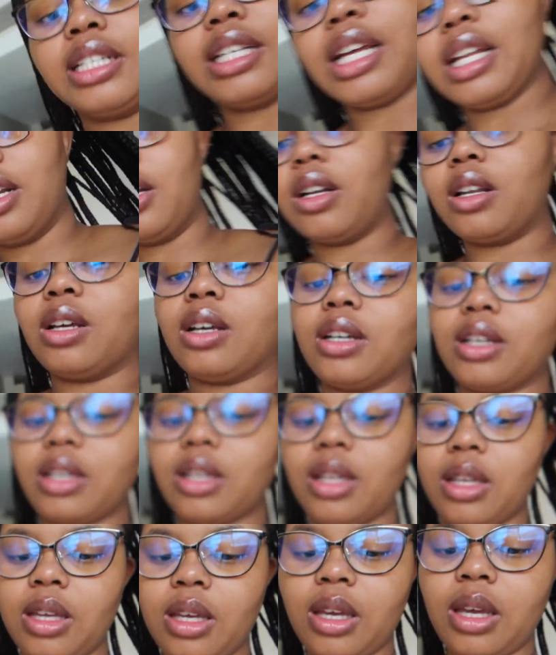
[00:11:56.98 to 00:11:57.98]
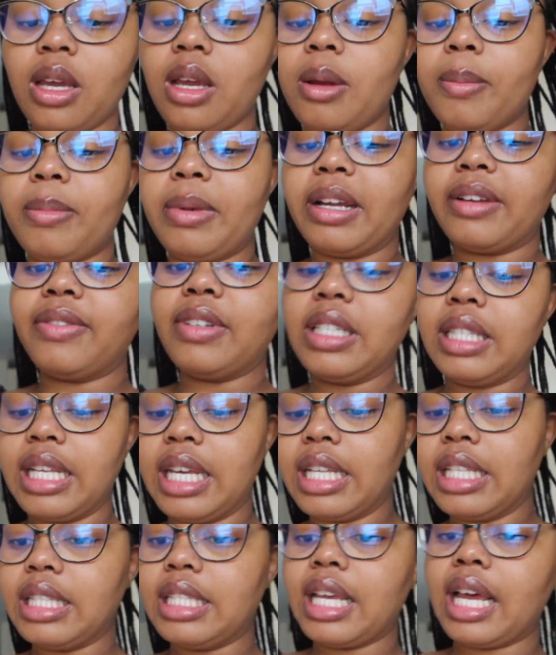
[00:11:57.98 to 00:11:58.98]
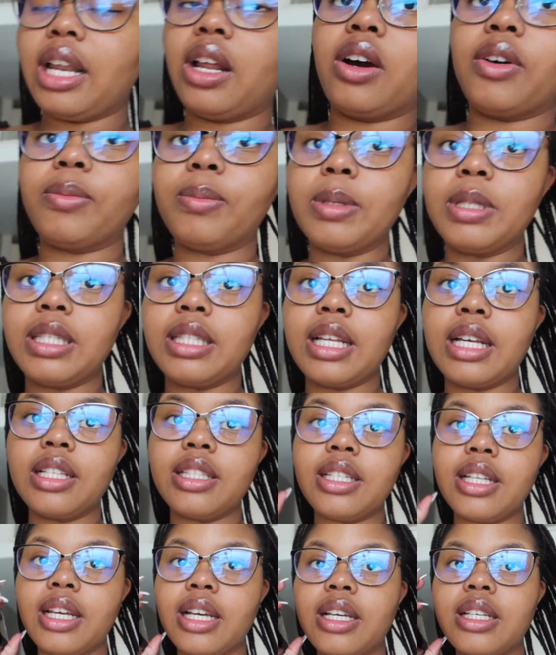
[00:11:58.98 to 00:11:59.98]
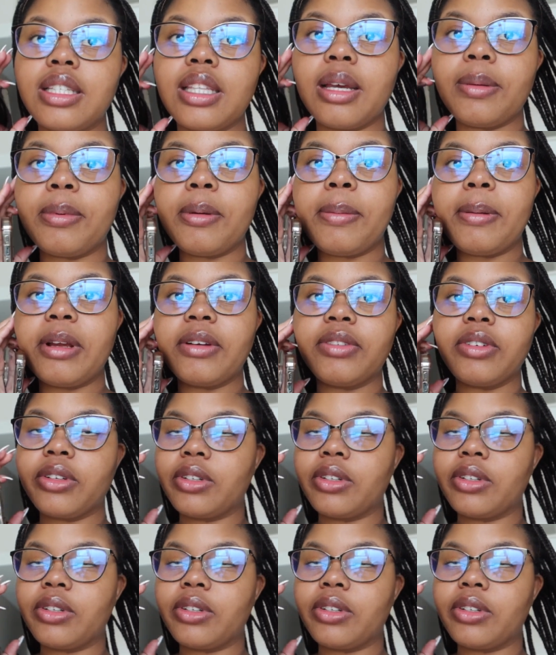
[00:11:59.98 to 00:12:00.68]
nine o'clock breakfast ends at half past nine today because they're preparing for